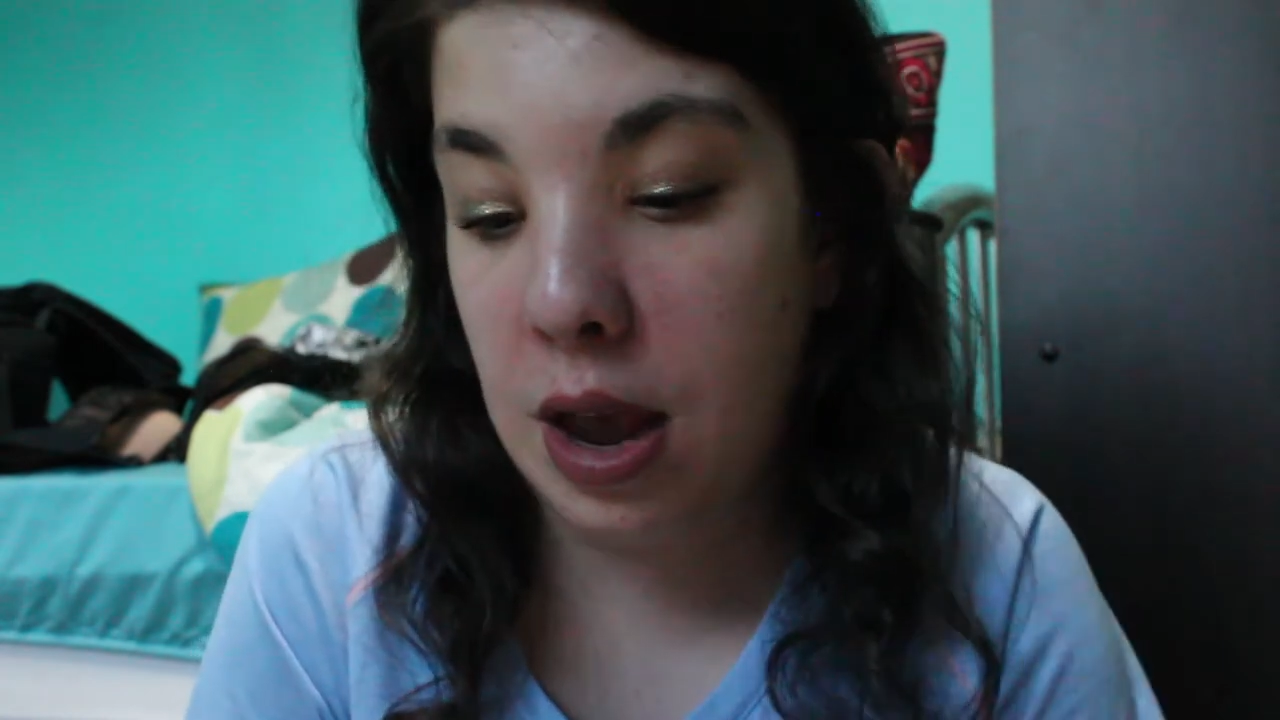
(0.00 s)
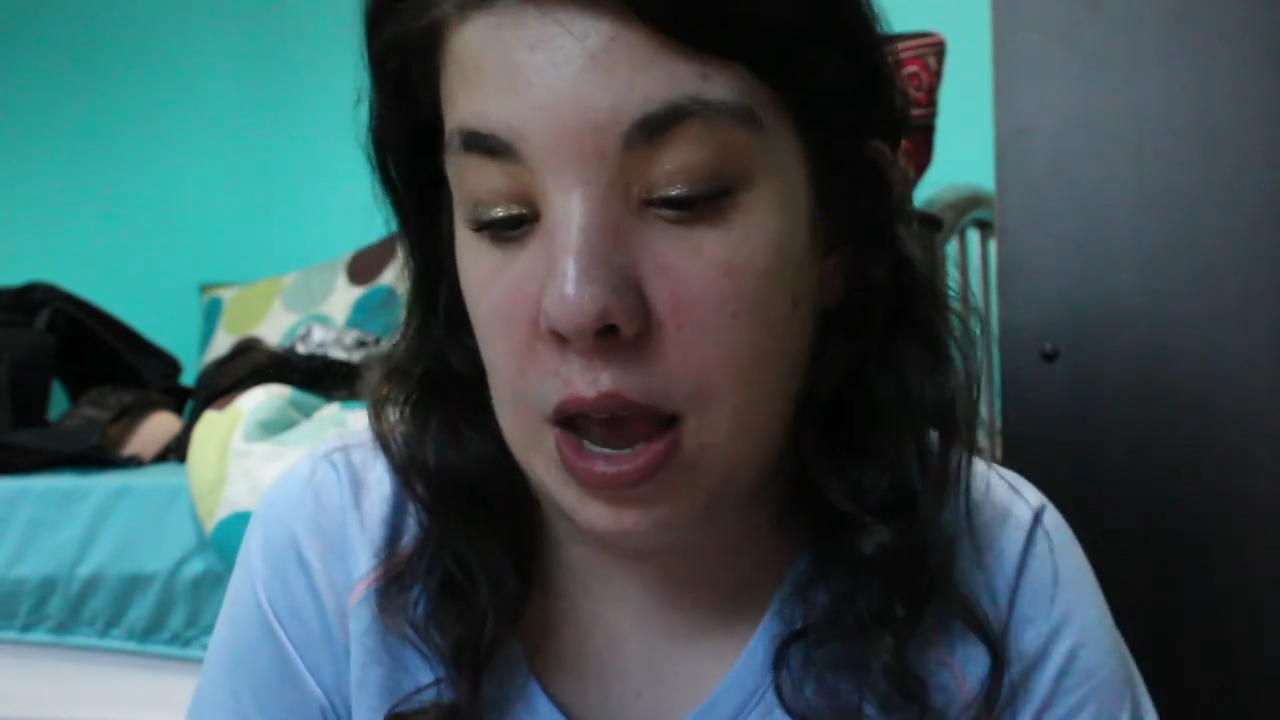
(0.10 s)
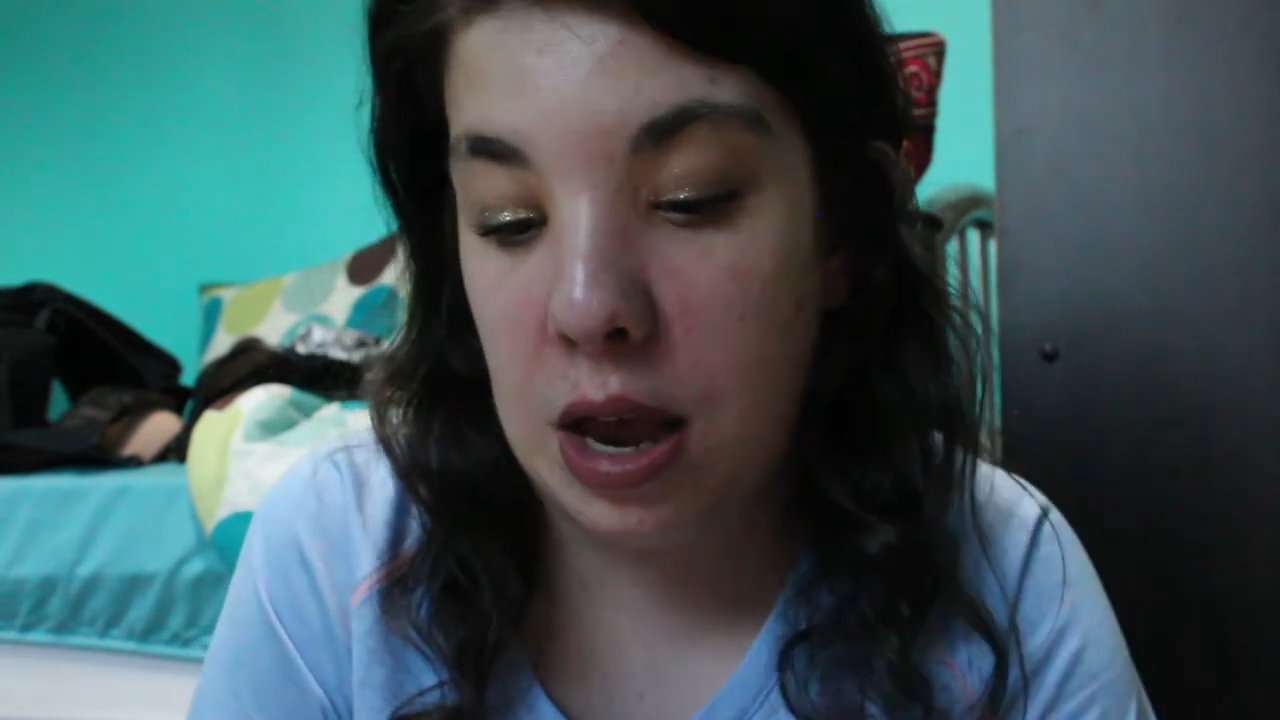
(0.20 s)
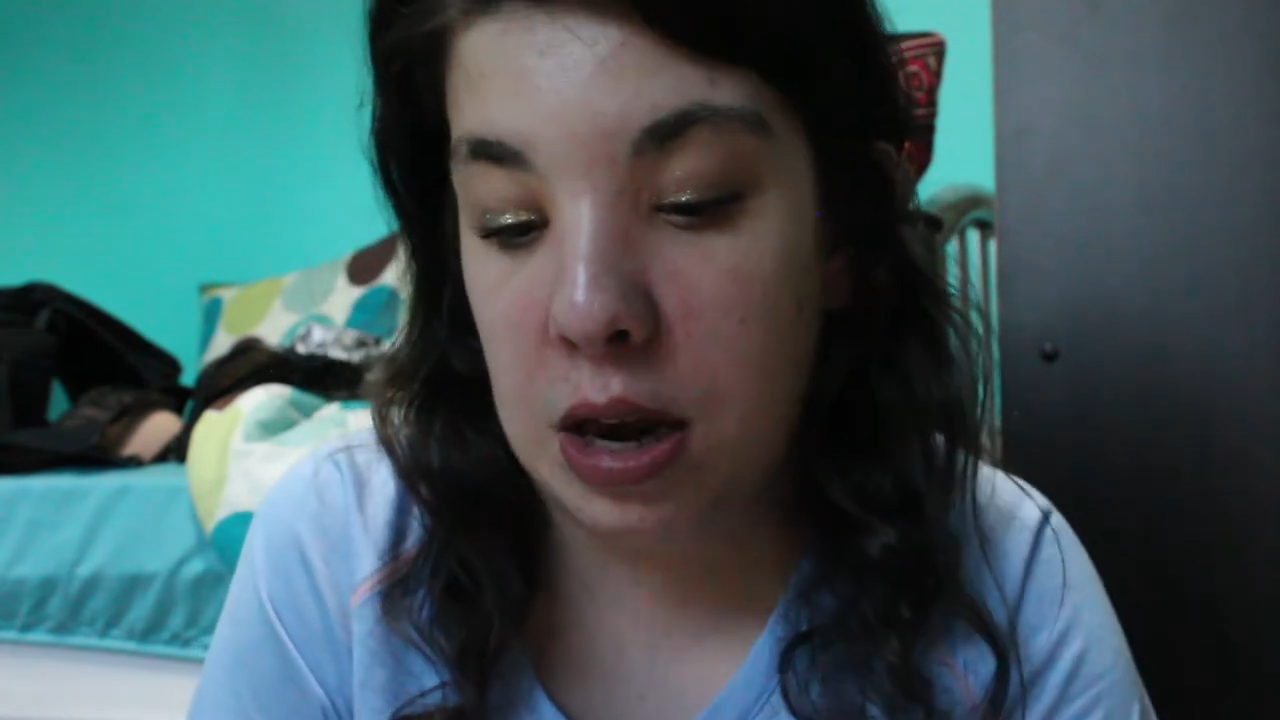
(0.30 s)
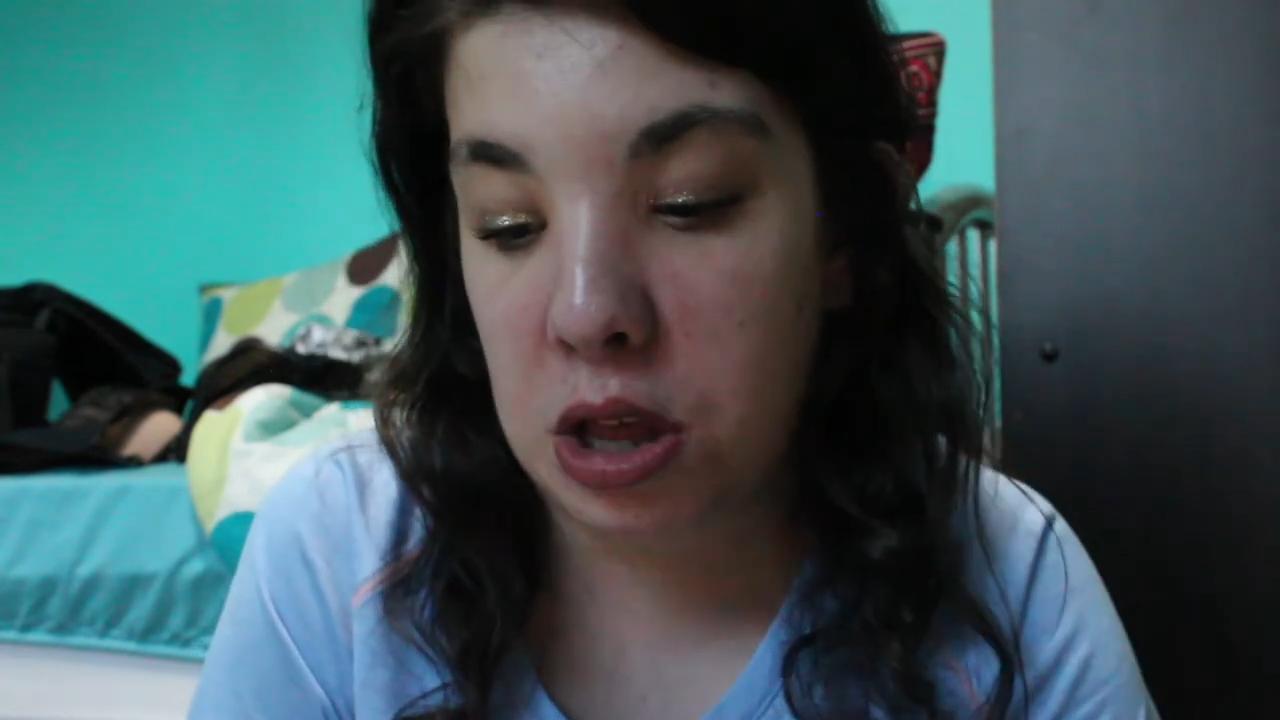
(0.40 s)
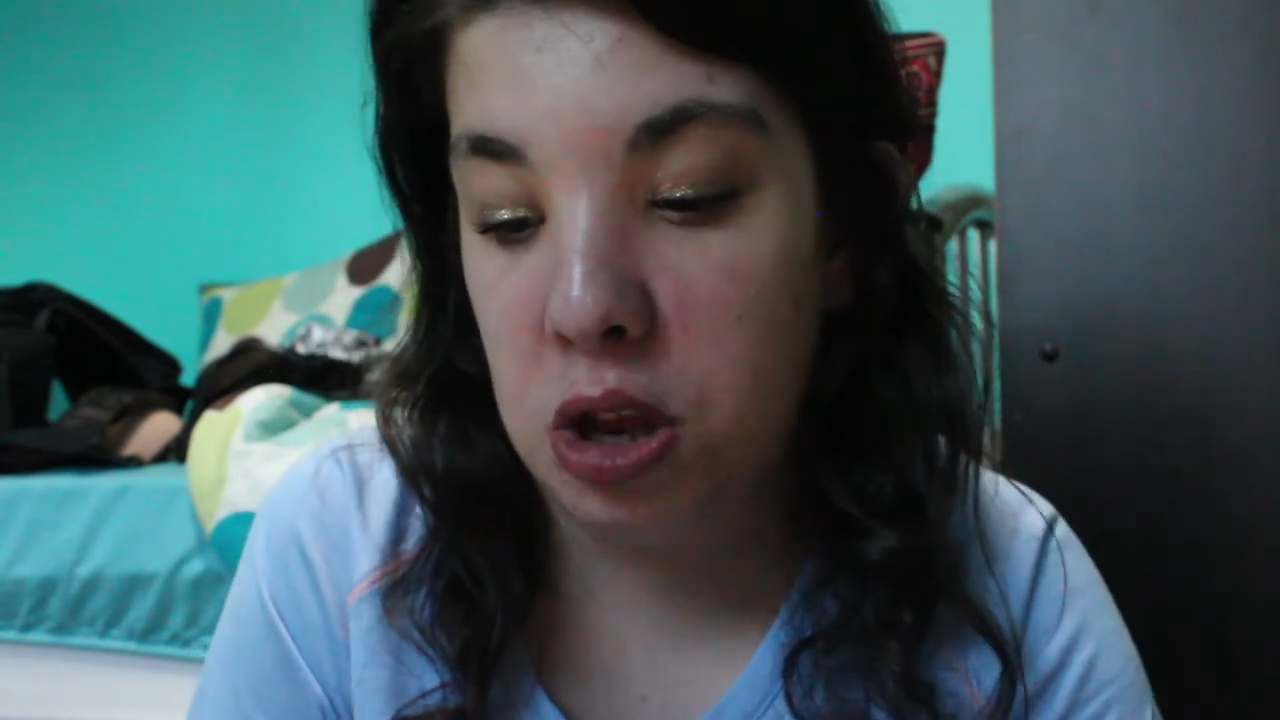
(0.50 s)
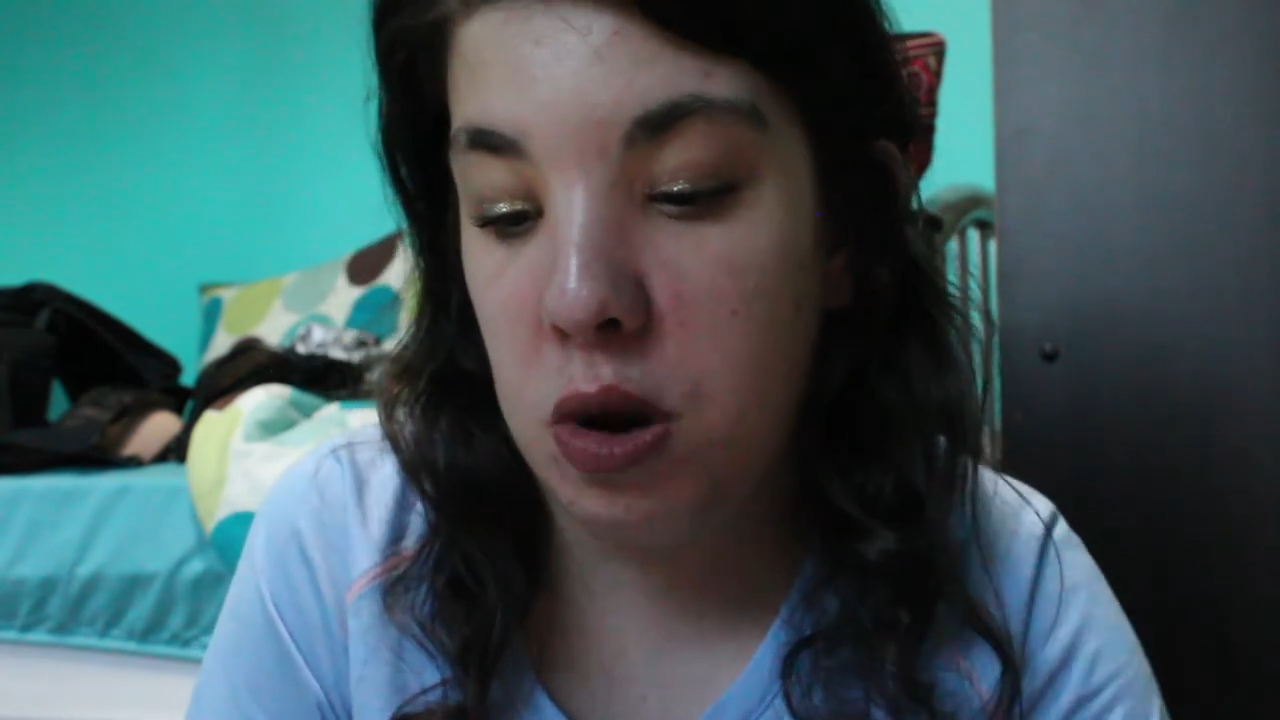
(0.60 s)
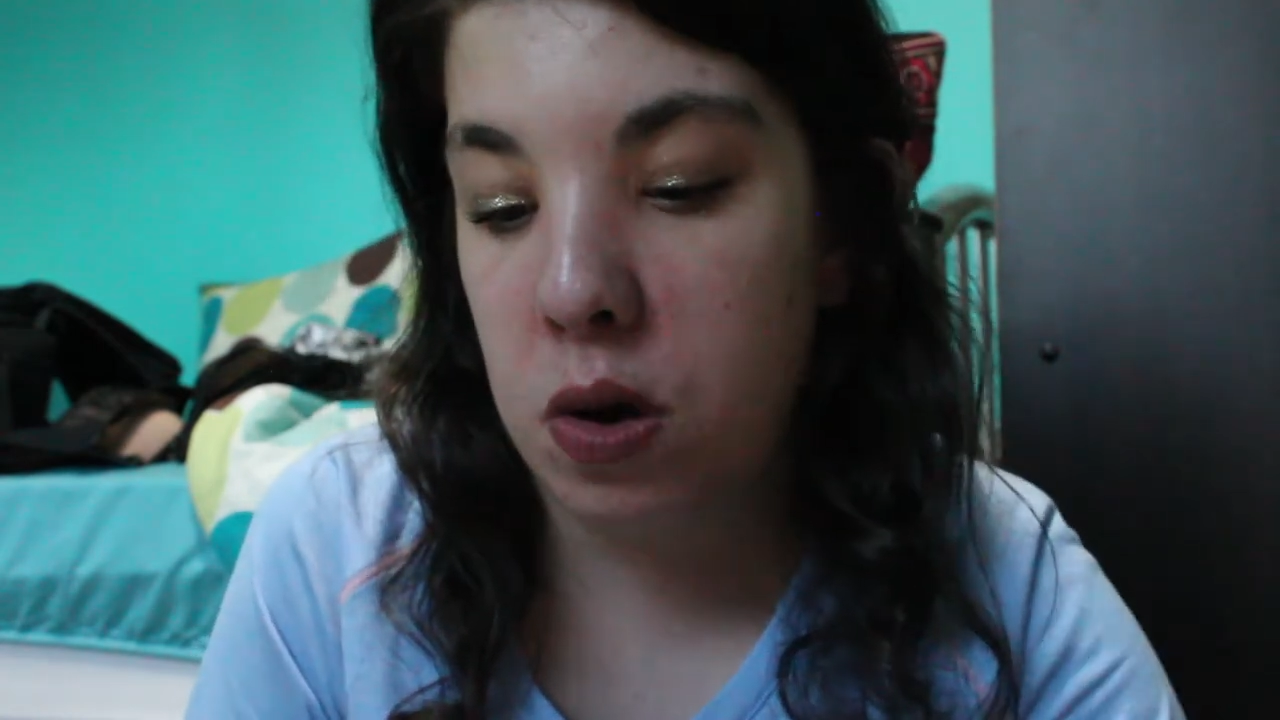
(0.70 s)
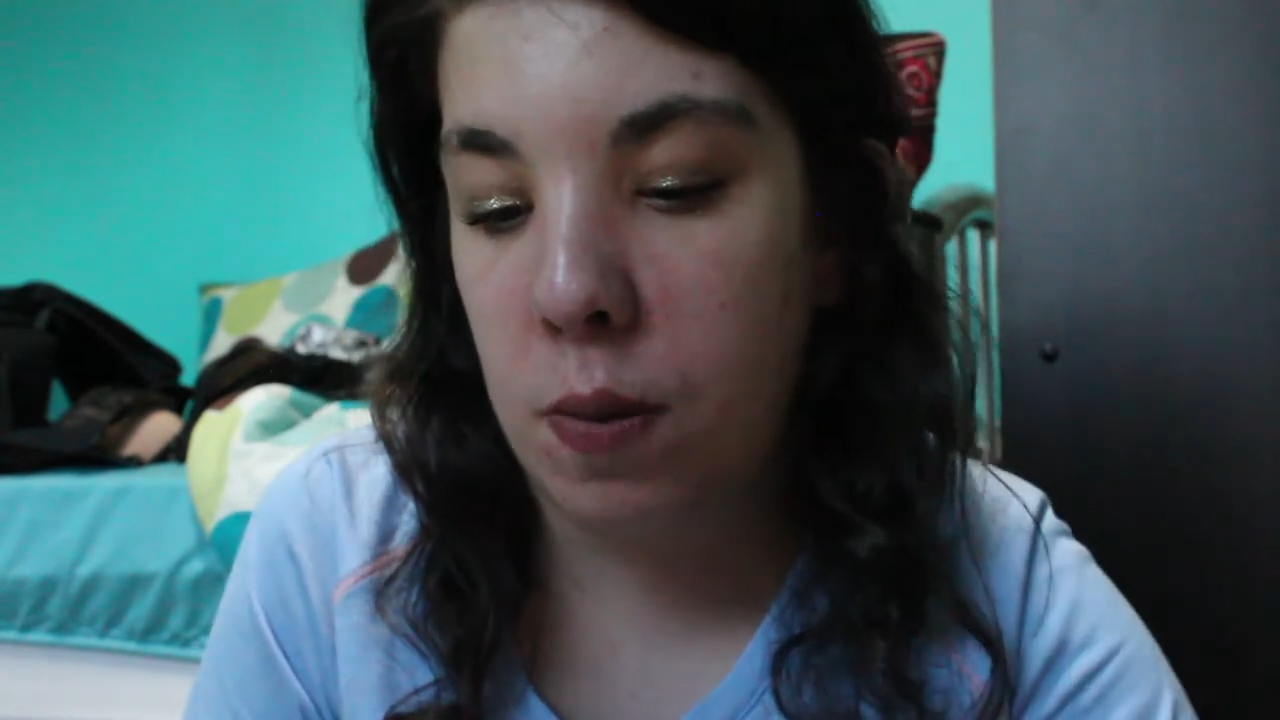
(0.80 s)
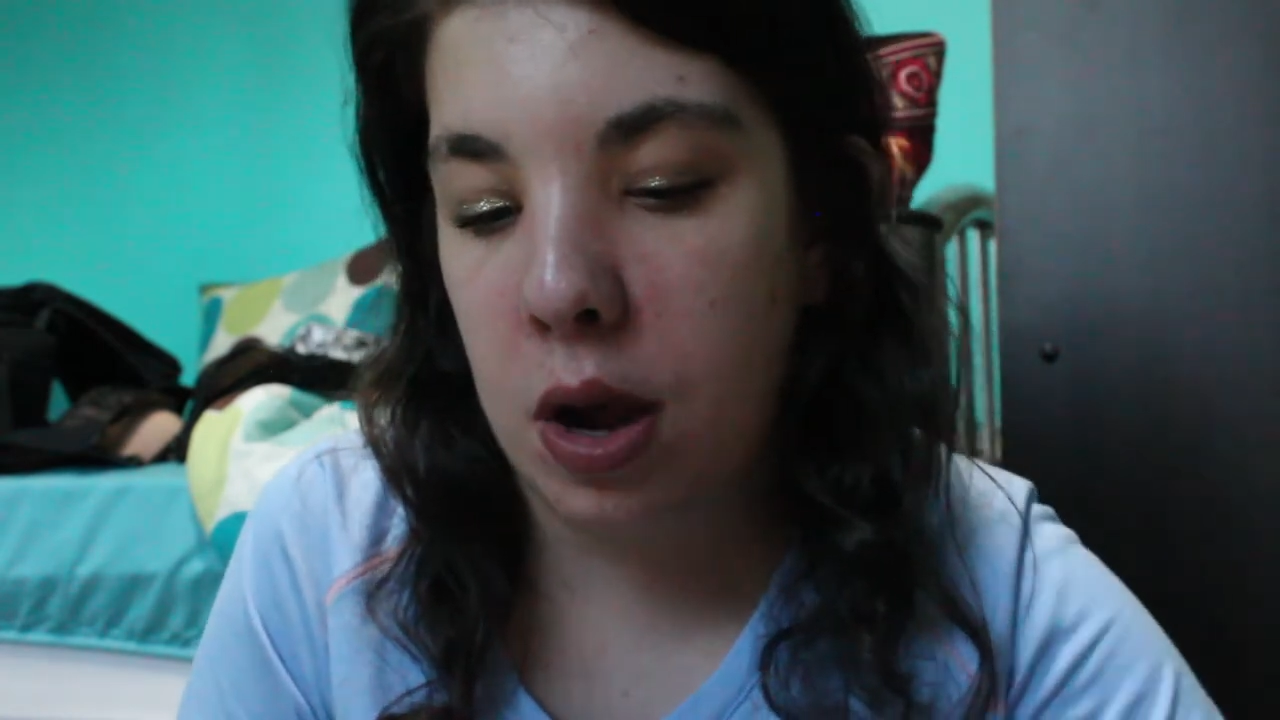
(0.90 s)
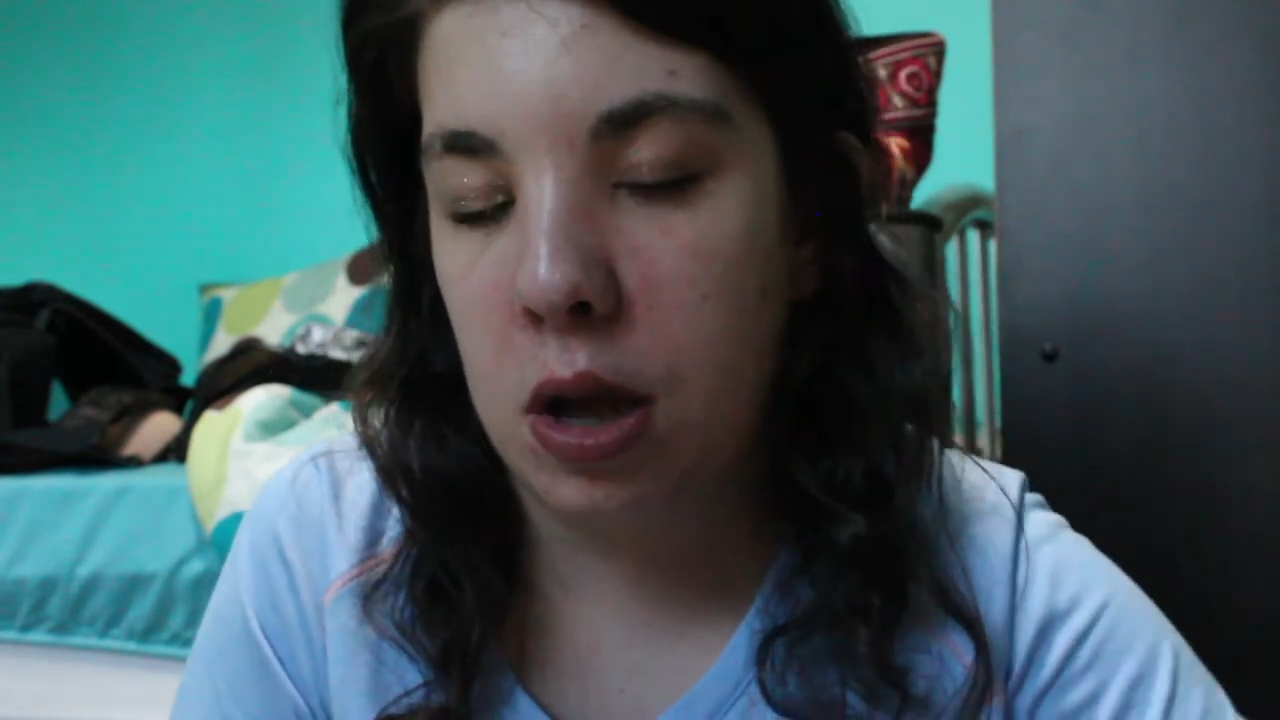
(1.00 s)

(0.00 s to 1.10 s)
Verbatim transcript: and it's new to my